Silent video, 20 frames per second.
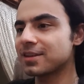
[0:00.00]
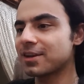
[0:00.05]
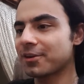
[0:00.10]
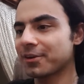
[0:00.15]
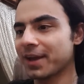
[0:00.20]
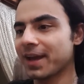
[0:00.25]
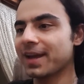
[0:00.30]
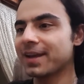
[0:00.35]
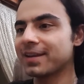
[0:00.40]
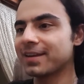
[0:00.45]

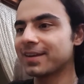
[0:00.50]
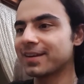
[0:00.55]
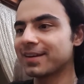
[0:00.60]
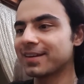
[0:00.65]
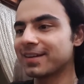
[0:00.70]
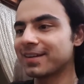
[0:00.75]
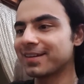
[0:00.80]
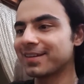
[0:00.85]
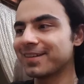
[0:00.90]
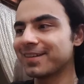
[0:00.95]
Okay.
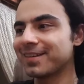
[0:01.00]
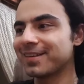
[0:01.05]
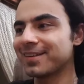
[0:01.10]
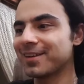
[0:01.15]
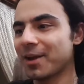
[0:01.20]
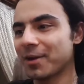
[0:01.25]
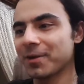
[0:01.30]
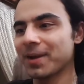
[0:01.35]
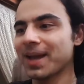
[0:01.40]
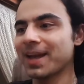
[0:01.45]

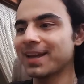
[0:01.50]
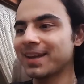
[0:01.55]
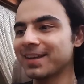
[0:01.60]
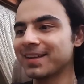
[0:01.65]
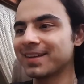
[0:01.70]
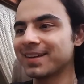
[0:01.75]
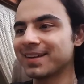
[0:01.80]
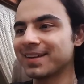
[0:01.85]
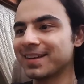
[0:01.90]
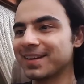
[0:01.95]
Okay.
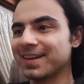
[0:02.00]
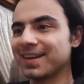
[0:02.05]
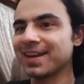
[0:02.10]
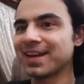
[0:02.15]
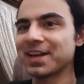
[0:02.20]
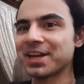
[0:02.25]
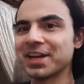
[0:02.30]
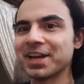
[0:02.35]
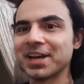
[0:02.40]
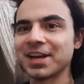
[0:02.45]

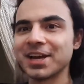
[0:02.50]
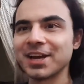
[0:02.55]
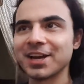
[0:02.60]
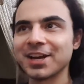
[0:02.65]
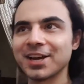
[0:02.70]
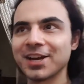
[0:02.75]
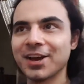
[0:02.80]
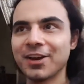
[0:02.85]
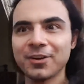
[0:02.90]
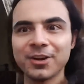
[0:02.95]

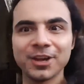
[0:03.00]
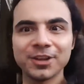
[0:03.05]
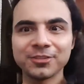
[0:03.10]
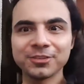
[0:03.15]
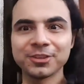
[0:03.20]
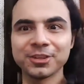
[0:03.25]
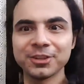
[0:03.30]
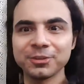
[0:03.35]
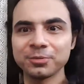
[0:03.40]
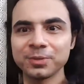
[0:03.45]
Okay,
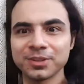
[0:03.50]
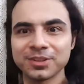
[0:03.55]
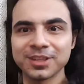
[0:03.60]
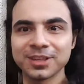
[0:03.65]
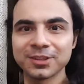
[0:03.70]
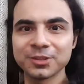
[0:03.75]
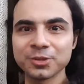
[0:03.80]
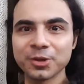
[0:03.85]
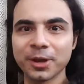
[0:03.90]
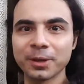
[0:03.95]
so this was
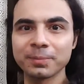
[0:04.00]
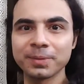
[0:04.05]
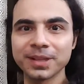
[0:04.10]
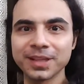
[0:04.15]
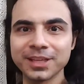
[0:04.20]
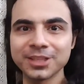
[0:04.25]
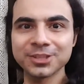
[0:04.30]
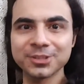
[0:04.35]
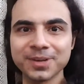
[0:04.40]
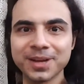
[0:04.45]
an enjoyable
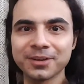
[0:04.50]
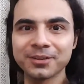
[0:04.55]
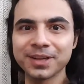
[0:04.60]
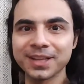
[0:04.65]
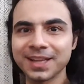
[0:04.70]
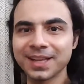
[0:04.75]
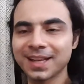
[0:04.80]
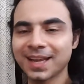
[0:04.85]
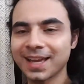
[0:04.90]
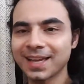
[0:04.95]
issue. I
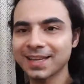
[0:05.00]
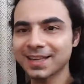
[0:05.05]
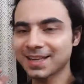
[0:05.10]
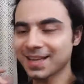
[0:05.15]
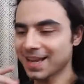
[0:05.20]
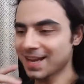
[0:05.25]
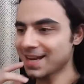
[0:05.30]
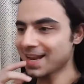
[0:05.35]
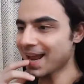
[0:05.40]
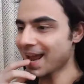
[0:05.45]
really liked
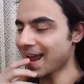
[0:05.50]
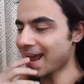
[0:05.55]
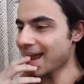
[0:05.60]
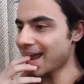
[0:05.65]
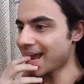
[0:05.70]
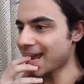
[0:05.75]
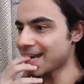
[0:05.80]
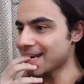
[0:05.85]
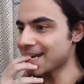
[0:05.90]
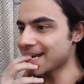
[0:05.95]
it
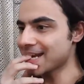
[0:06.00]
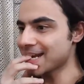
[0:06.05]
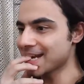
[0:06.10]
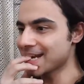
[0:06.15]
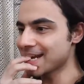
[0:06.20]
and